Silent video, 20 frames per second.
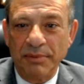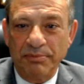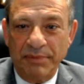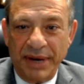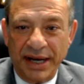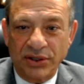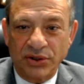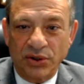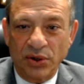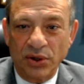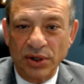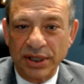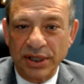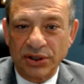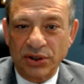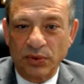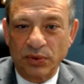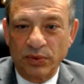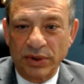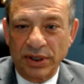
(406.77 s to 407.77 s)
Make sure
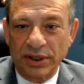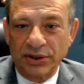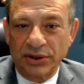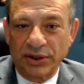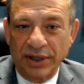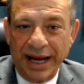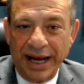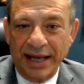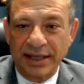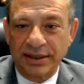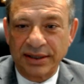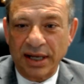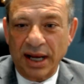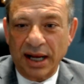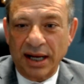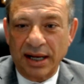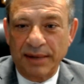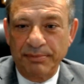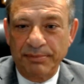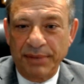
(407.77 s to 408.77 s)
that your realtor has
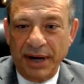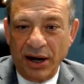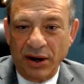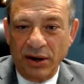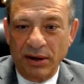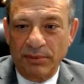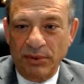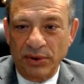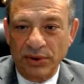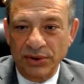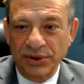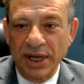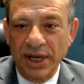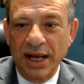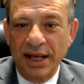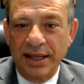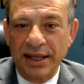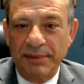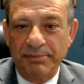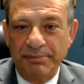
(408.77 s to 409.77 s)
comparables
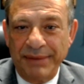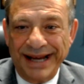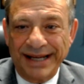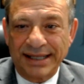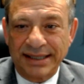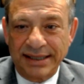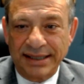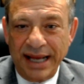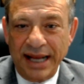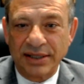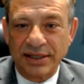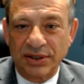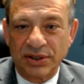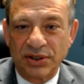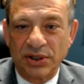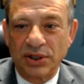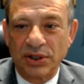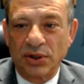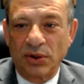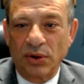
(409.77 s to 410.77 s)
that make sense
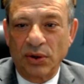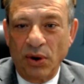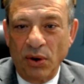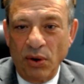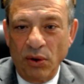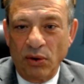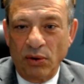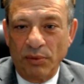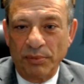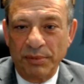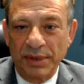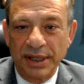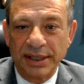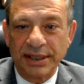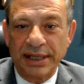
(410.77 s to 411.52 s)
to your home.